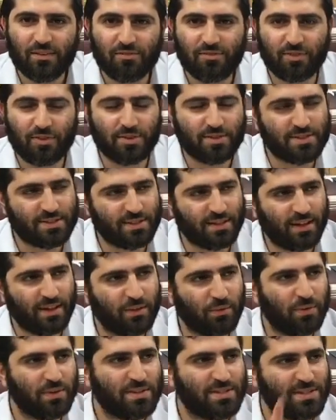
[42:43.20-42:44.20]
first thing
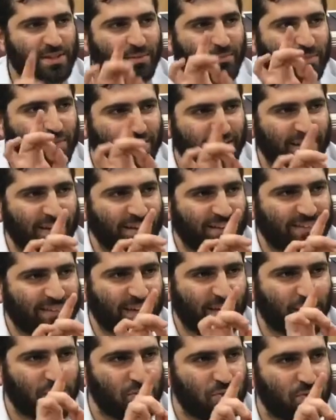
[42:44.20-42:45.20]
when somebody
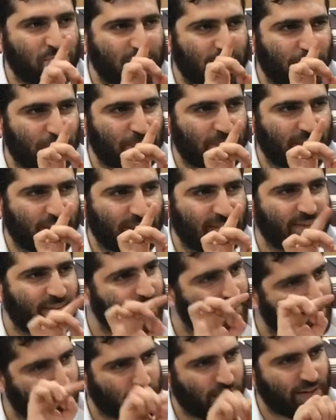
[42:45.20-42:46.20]
tells you something,
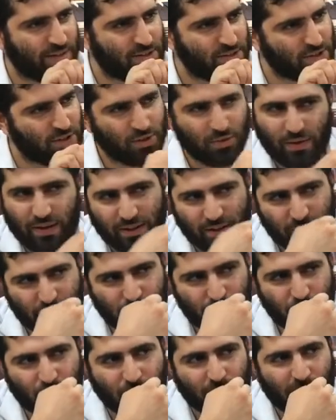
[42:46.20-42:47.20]
degrades you, and you
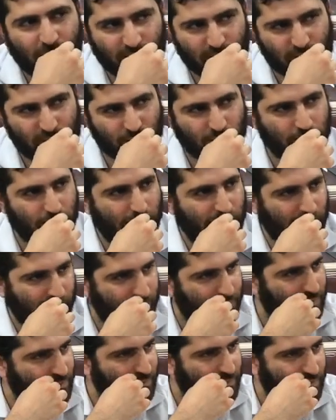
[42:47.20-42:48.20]
don't answer back,
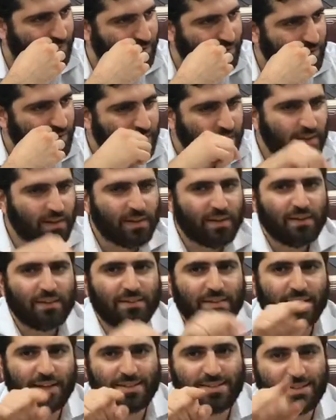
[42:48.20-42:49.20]

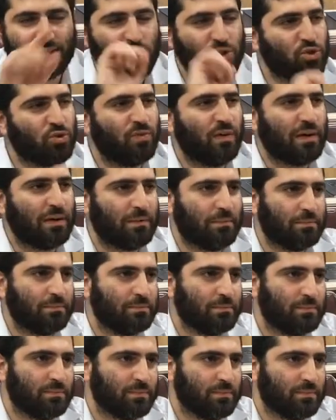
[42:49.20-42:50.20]
that's teshuvah.
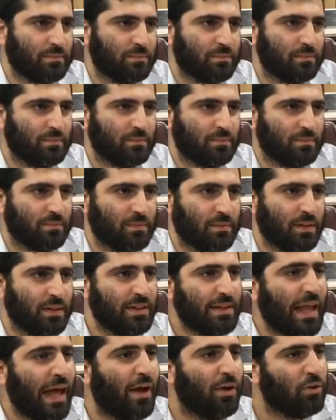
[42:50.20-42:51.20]

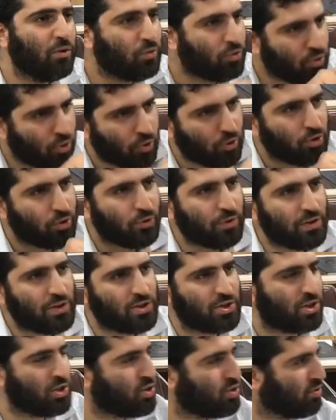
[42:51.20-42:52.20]
Now you know you
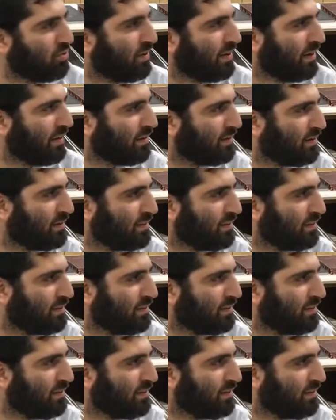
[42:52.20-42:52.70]
reached teshuvah.